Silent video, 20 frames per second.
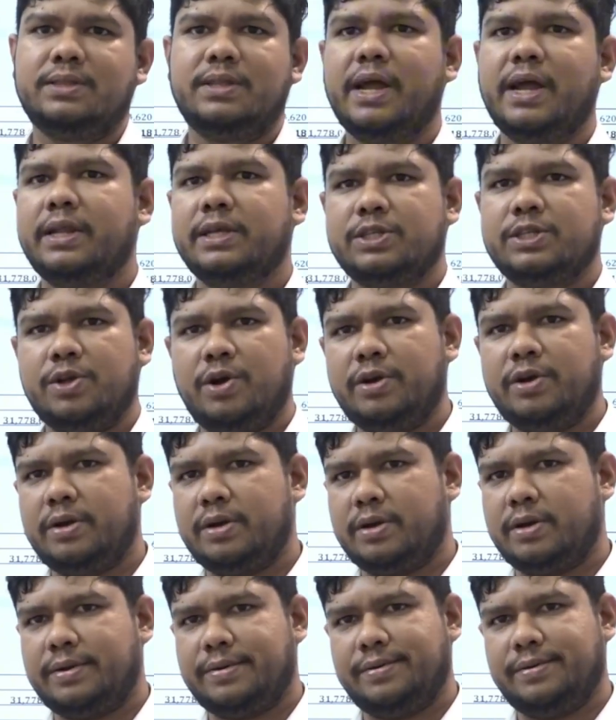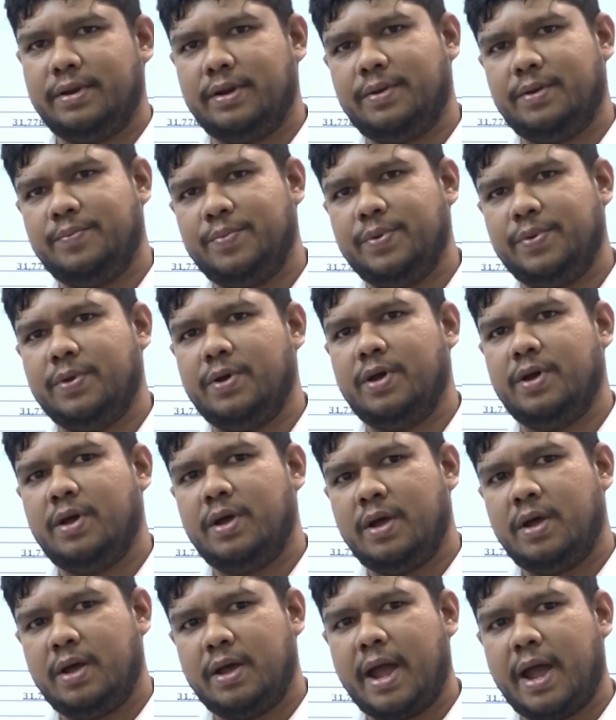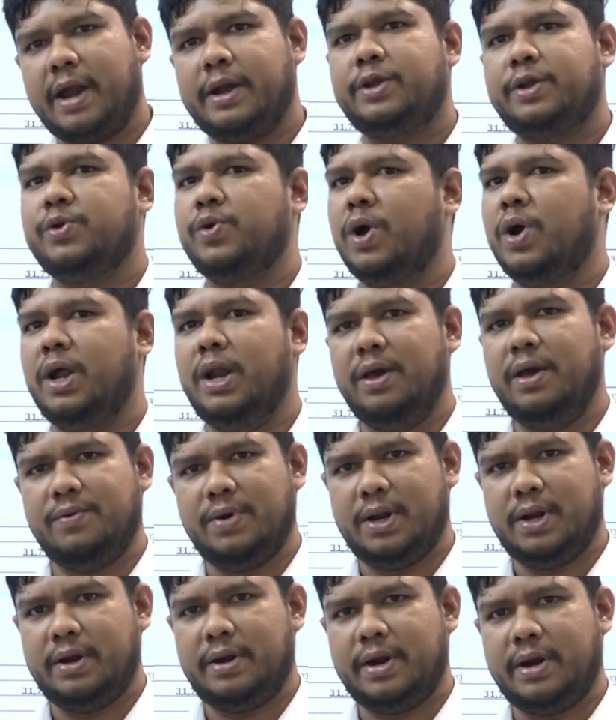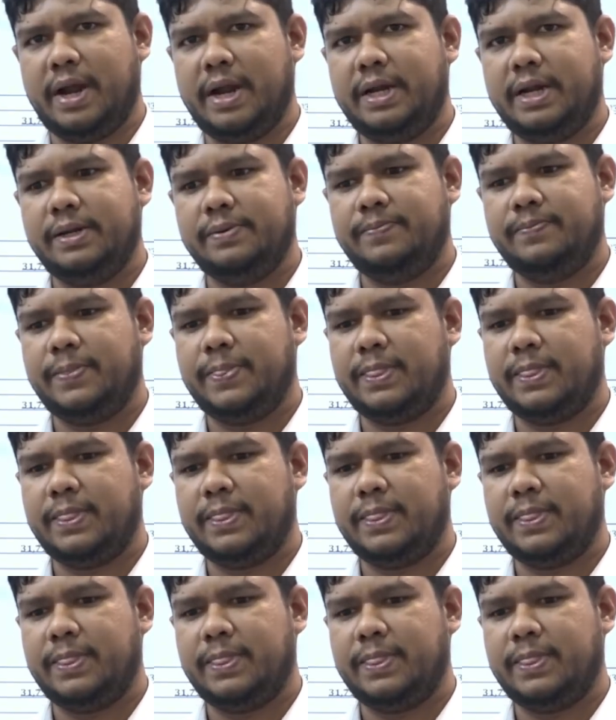That is not at your level, right?